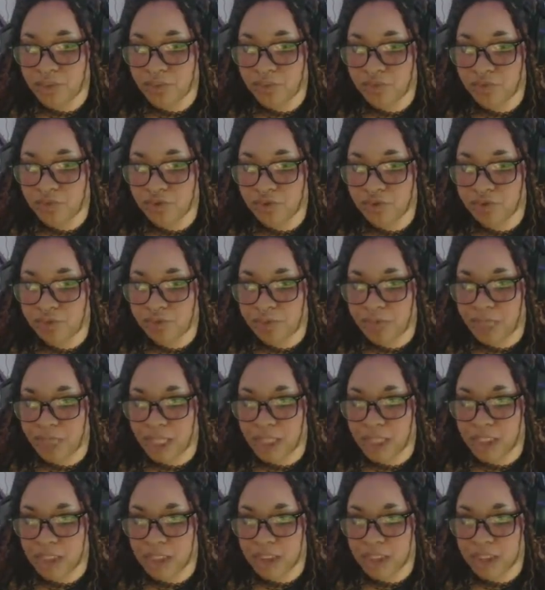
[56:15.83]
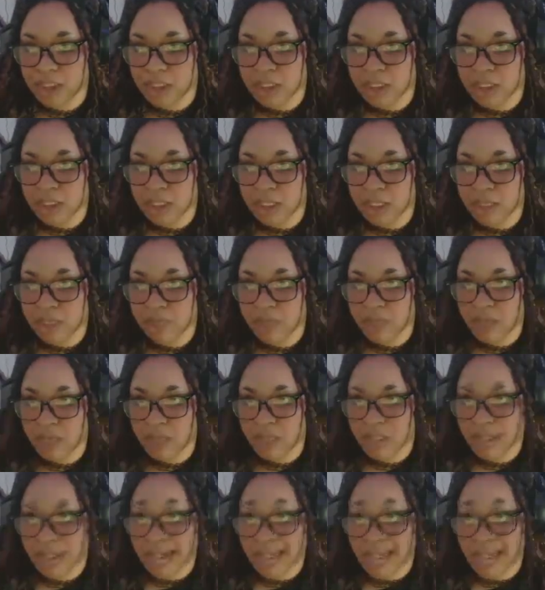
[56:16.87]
roof paint. Love that.